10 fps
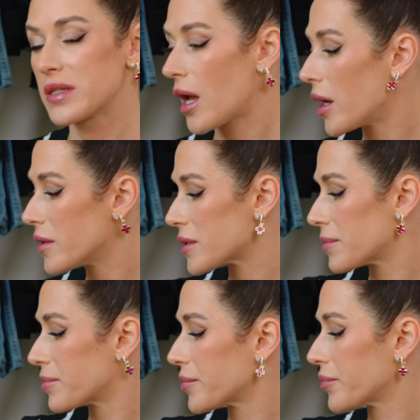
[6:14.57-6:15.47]
size.
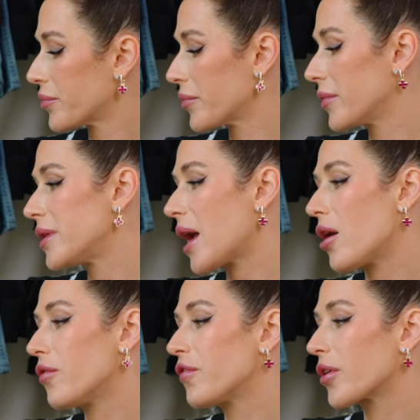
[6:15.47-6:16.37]

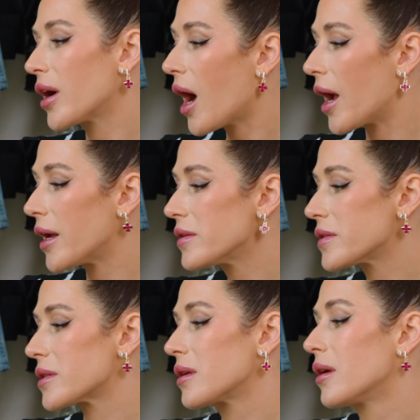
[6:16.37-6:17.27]
Now for
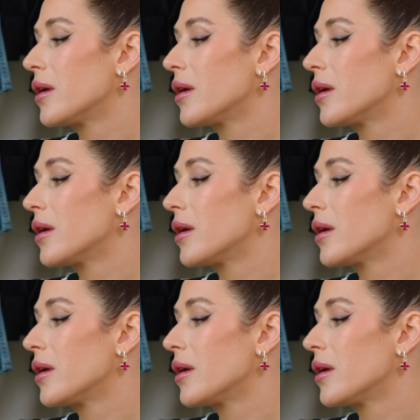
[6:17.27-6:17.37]
guys,